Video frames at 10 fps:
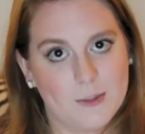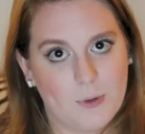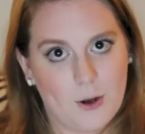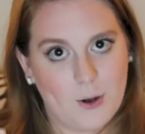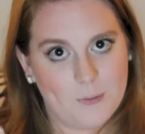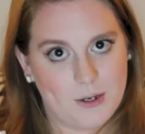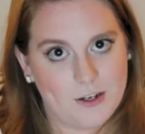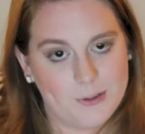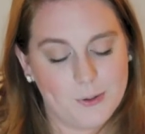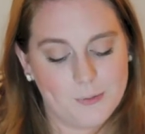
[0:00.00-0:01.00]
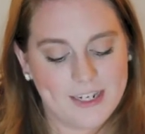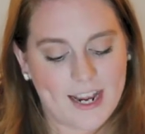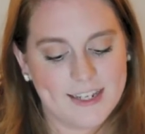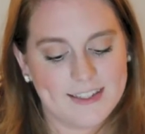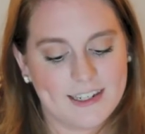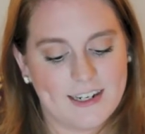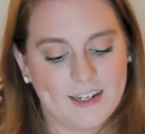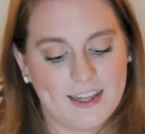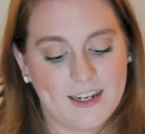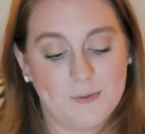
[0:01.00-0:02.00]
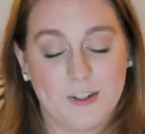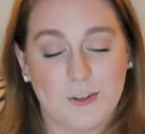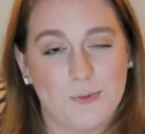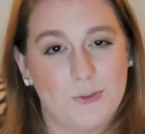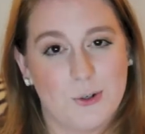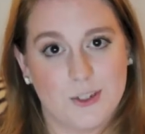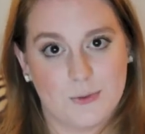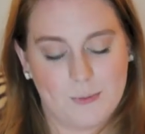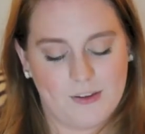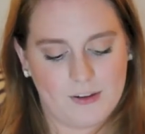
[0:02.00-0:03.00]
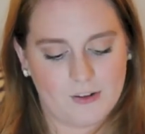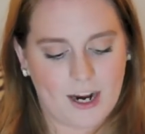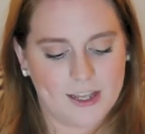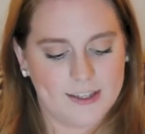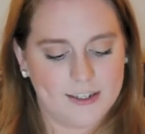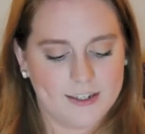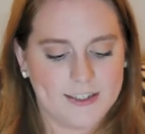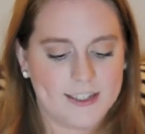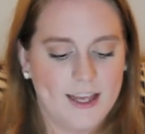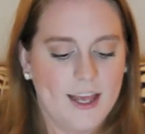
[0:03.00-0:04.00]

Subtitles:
Balm Lou-manizer that I've mentioned before is one of my favorite highlighters.